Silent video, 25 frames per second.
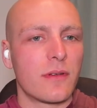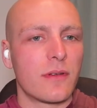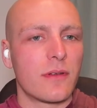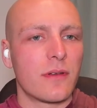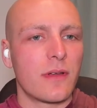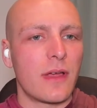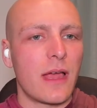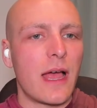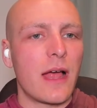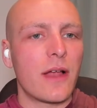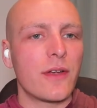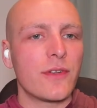
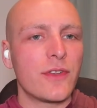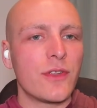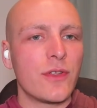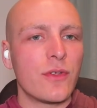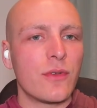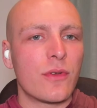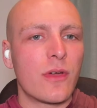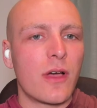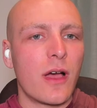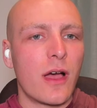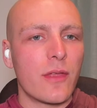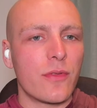how do you
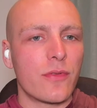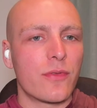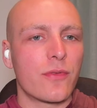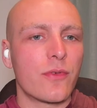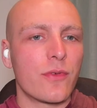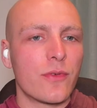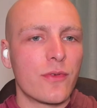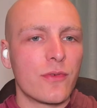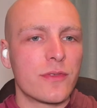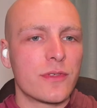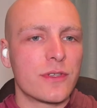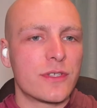cut
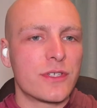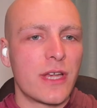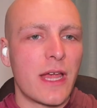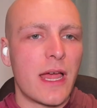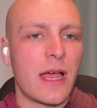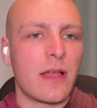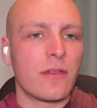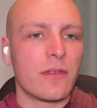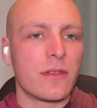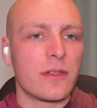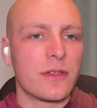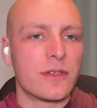through the
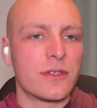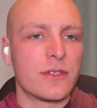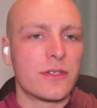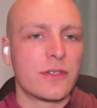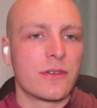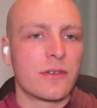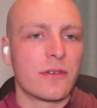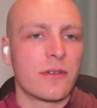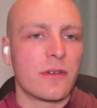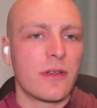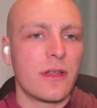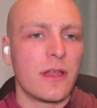
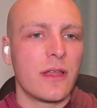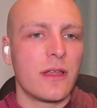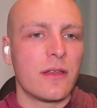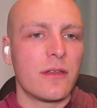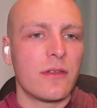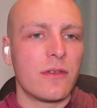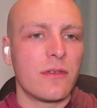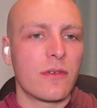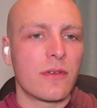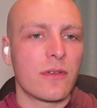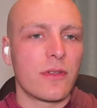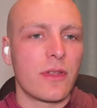challenge
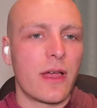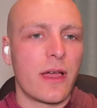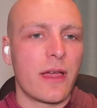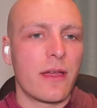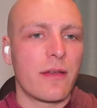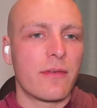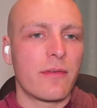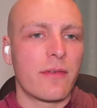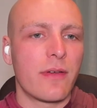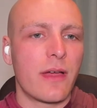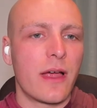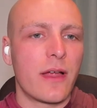in your
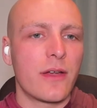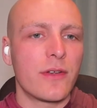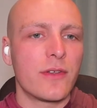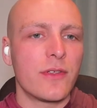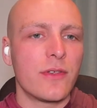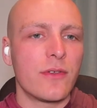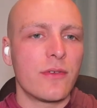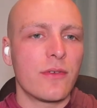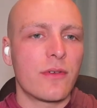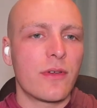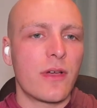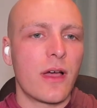life? How do
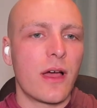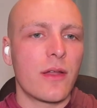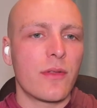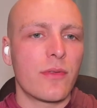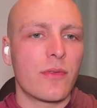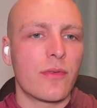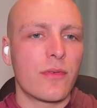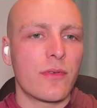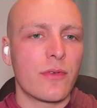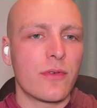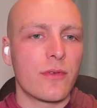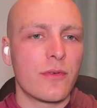you cut
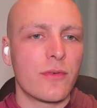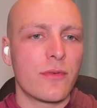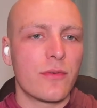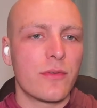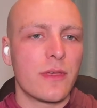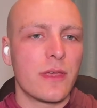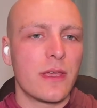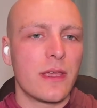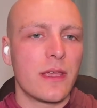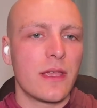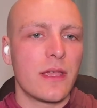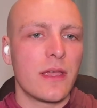through
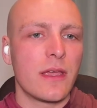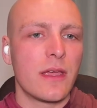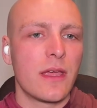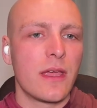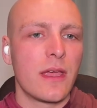the